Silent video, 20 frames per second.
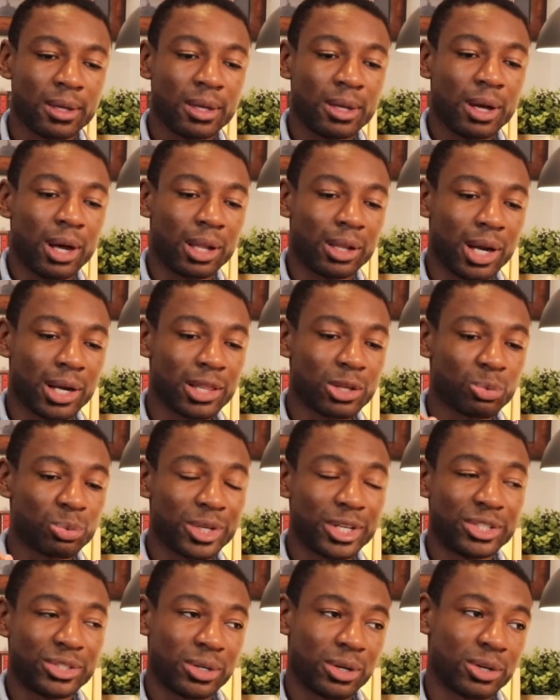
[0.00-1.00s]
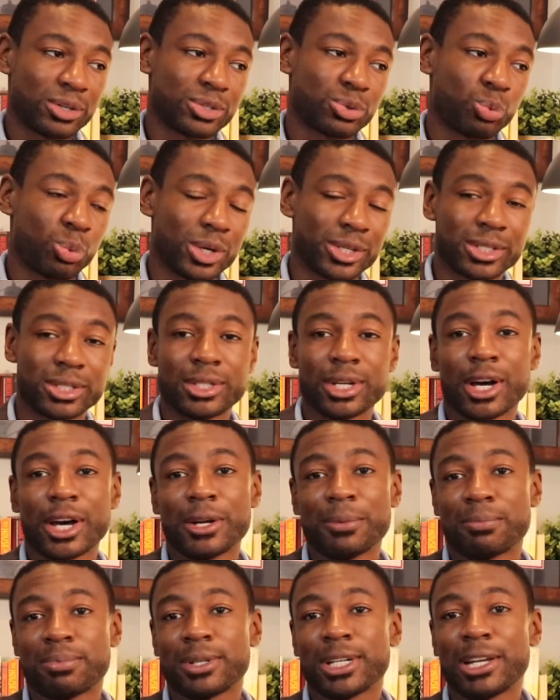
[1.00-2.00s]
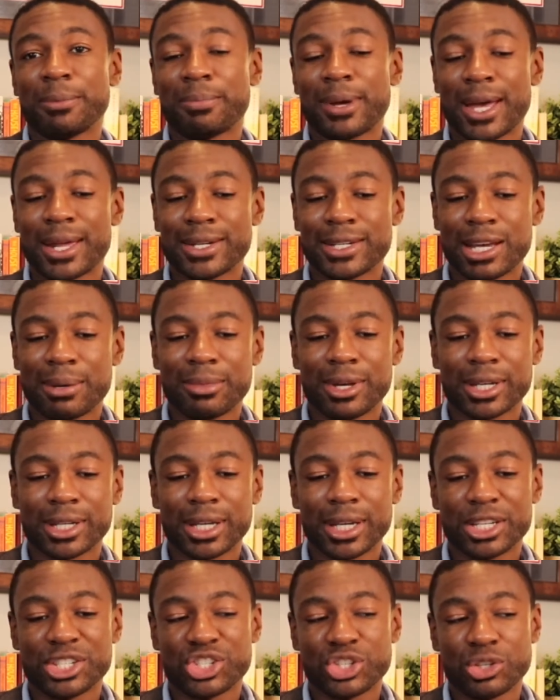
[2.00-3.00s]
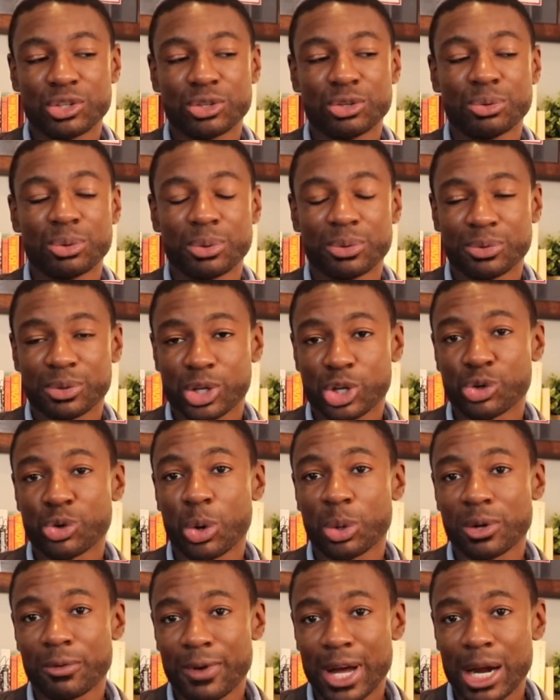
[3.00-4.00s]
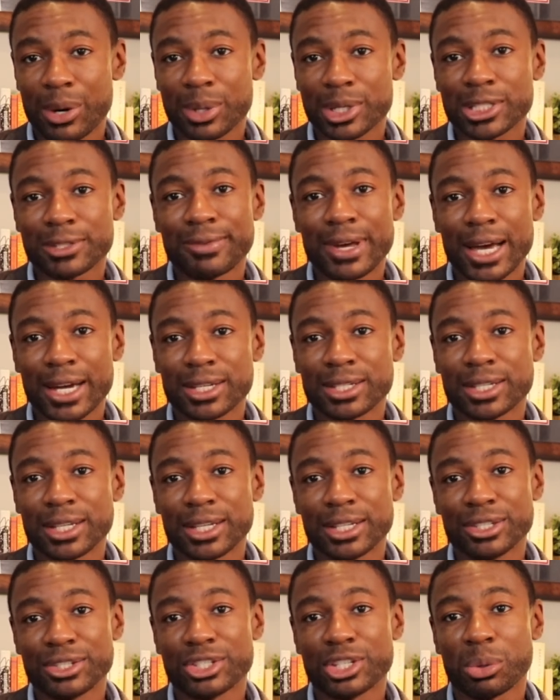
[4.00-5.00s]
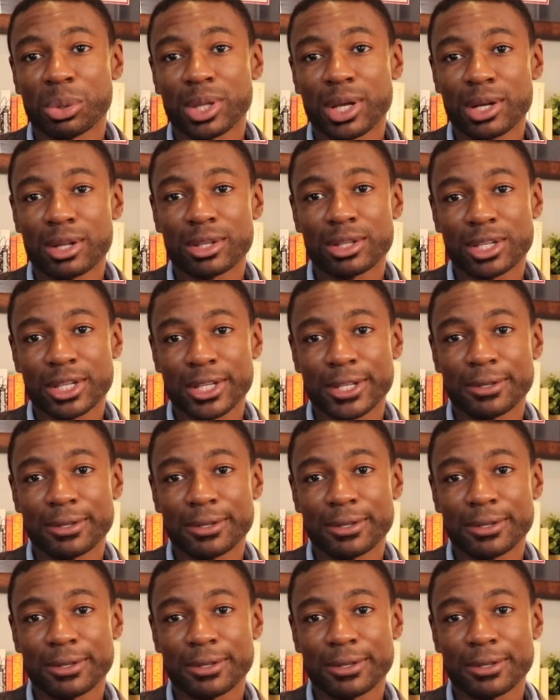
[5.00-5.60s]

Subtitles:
A lot of the research was done pre-pandemic into coronavirus vaccines, so a lot of